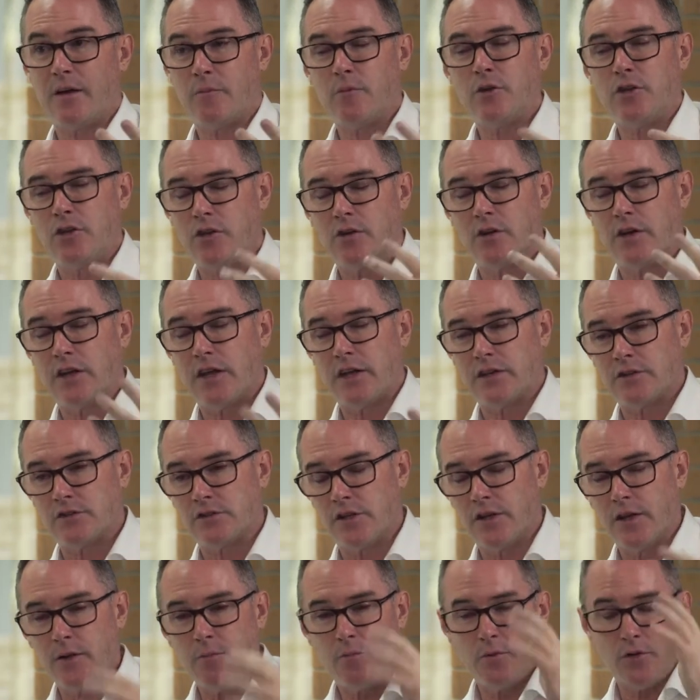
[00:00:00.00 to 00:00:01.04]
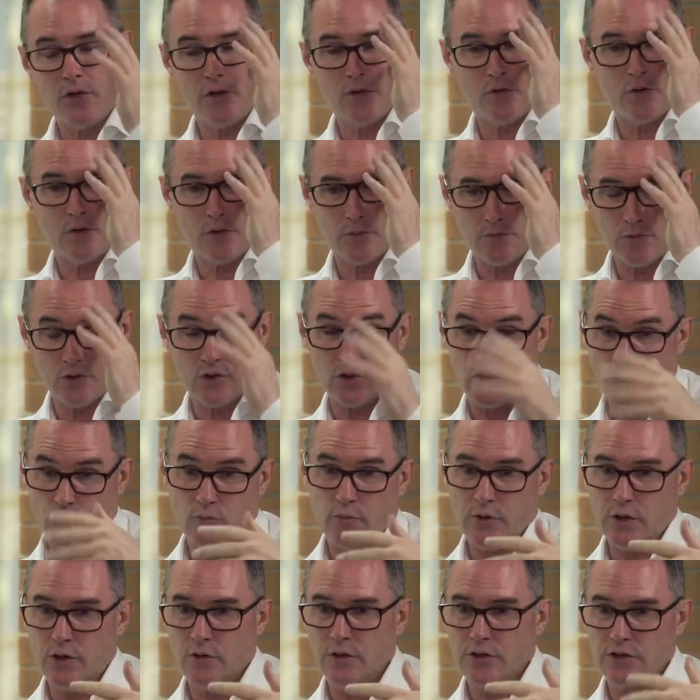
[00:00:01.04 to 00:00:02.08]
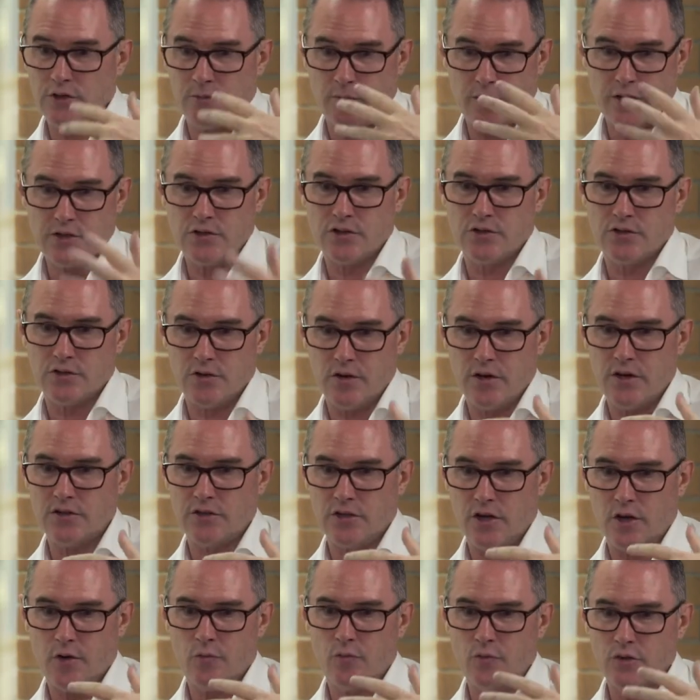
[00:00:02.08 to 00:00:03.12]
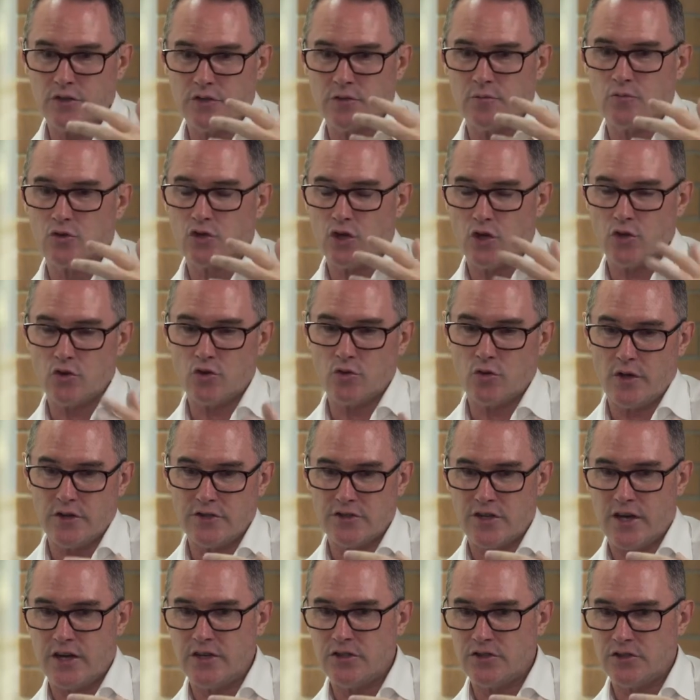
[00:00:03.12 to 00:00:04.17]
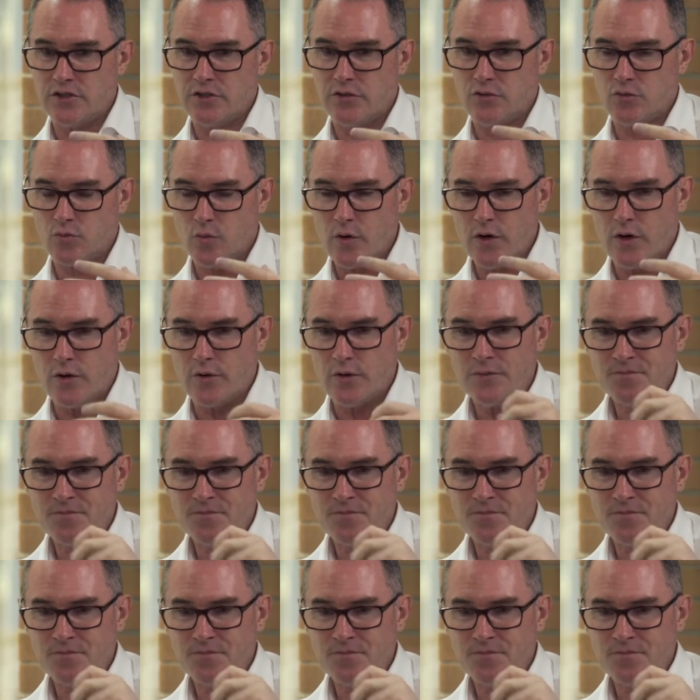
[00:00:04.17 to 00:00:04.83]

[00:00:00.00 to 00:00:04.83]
I mean, you've got to get sleep and you should be doing some exercise and hopefully some socialisation as well.